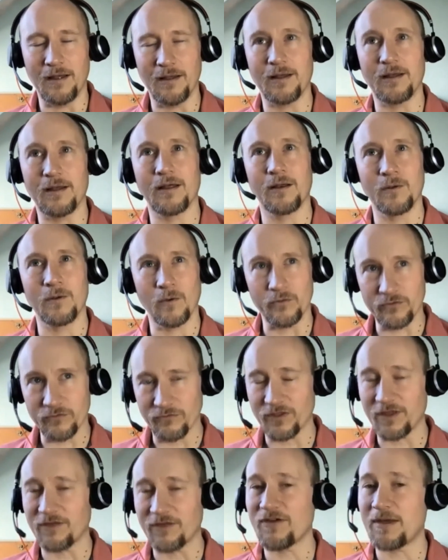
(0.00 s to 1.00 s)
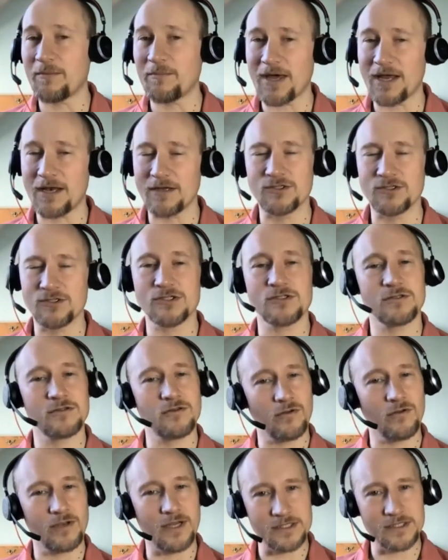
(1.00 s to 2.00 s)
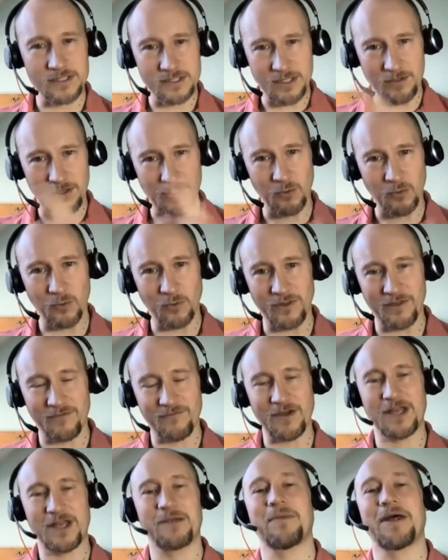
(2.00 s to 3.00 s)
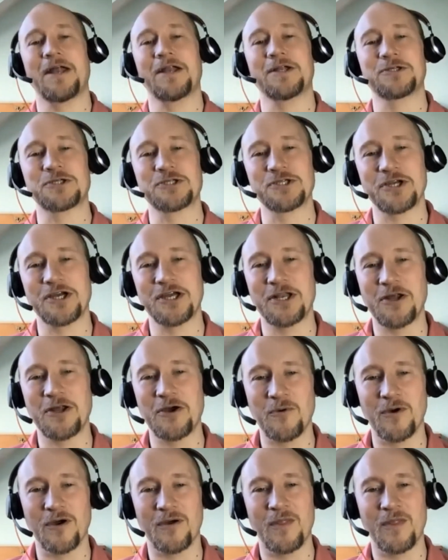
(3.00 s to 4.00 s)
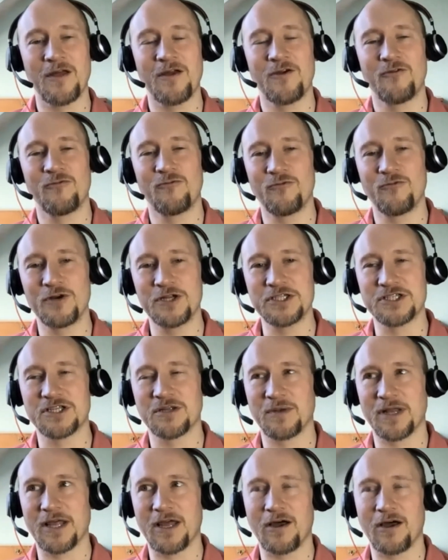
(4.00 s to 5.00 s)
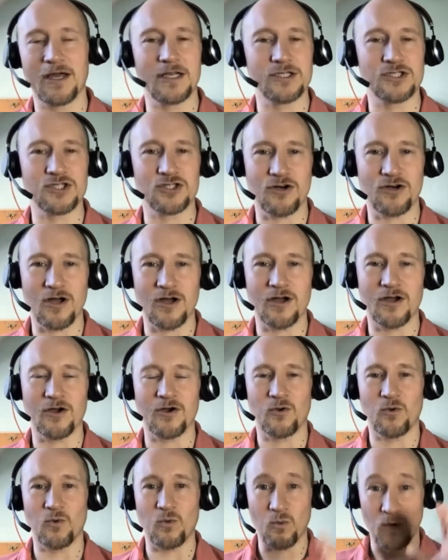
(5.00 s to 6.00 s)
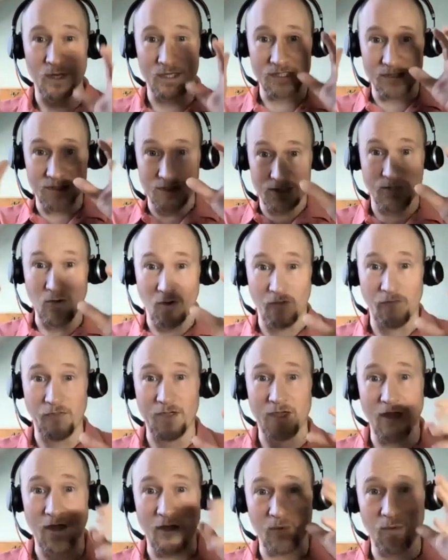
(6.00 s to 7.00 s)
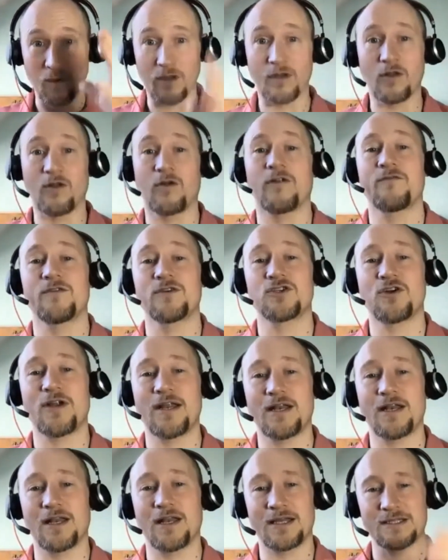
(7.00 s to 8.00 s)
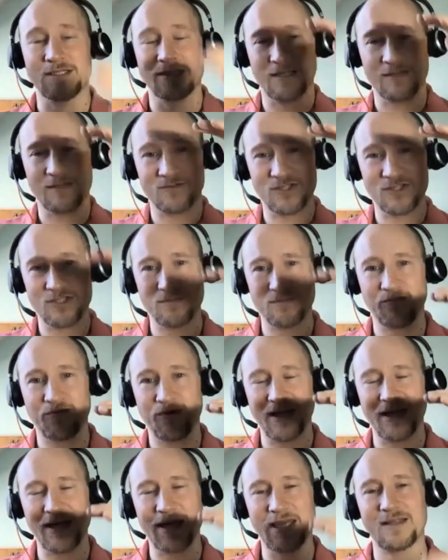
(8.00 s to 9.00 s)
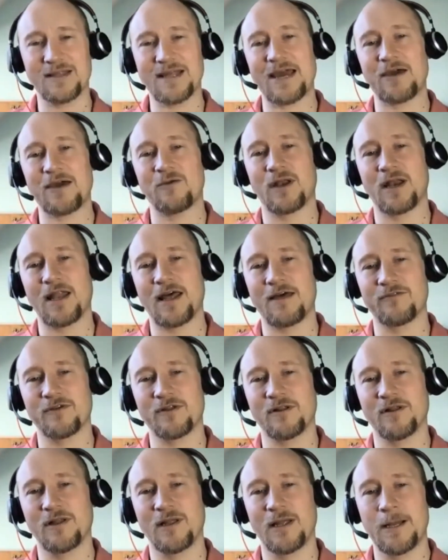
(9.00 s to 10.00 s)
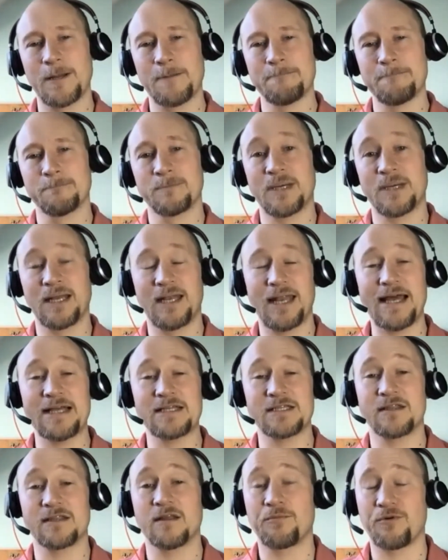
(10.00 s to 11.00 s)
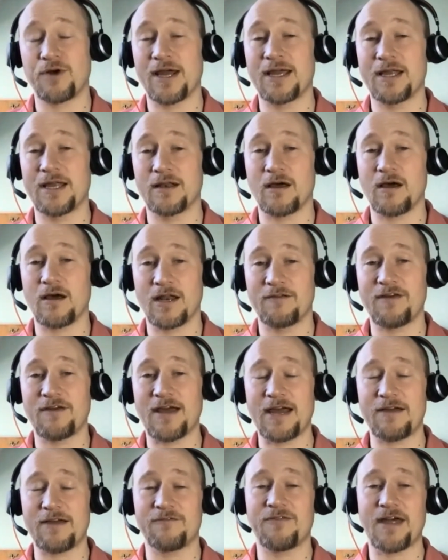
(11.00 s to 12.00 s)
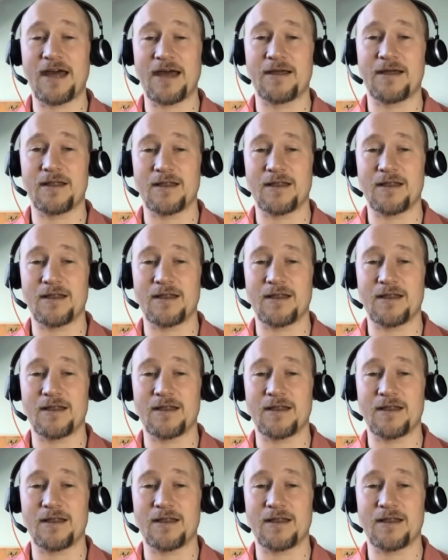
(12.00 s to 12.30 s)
a lot of the event managers, not necessarily all the event managers I know, are reasonably highly strung and always on the go and a lot of adrenaline. So just bringing it down a level and letting the brain kind of have that